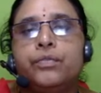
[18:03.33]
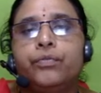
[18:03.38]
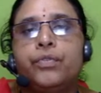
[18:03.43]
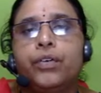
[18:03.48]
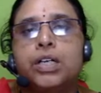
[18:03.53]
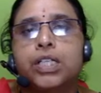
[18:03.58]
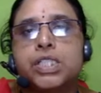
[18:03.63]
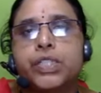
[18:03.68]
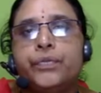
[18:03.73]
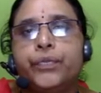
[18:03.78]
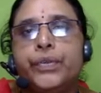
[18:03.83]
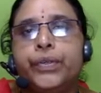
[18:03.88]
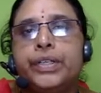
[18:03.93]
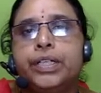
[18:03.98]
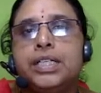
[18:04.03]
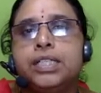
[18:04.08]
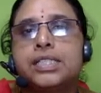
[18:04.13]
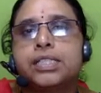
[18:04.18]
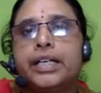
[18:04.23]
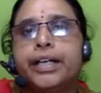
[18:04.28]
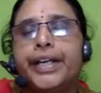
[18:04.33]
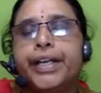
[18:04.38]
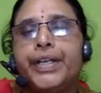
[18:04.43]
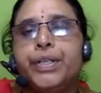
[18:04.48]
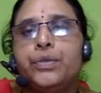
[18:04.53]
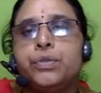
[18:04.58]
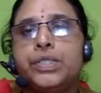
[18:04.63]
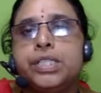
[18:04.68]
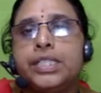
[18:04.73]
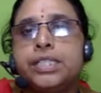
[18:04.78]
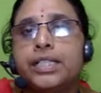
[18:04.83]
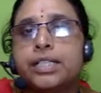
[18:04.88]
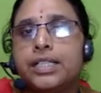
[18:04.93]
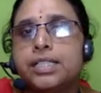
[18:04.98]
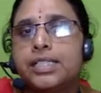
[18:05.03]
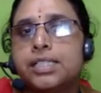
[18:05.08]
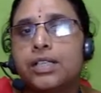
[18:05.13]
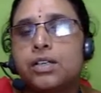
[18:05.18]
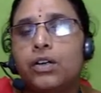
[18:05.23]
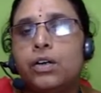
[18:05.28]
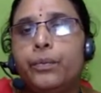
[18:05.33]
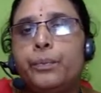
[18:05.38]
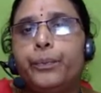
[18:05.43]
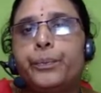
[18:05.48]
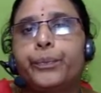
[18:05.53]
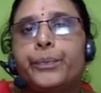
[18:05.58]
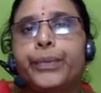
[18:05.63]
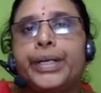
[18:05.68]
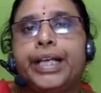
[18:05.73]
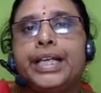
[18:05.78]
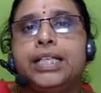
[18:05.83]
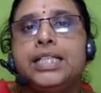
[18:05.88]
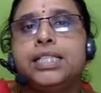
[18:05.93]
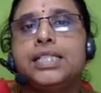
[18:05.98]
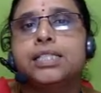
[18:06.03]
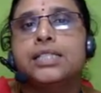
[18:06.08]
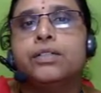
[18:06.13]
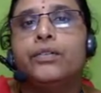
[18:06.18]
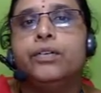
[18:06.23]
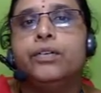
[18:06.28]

fossil fuels, reducing the risk of price.